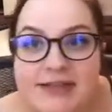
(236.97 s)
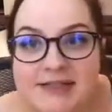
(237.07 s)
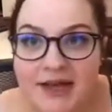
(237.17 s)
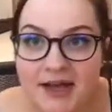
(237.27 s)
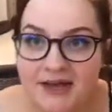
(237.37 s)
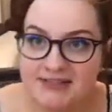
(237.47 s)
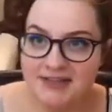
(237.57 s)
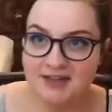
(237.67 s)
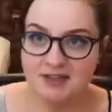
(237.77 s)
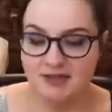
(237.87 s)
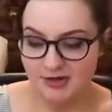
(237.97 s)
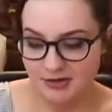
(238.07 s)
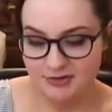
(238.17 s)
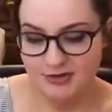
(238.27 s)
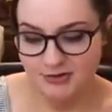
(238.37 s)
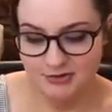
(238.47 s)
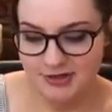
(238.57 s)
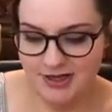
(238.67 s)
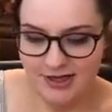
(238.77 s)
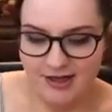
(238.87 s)
easy egg is actually a
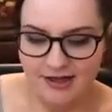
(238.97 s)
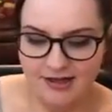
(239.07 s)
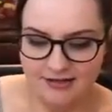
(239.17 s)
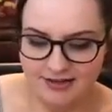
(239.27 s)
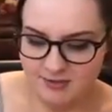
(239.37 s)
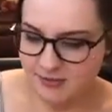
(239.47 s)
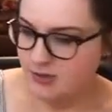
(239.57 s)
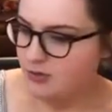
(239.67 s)
cartoon. Uh, that's pretty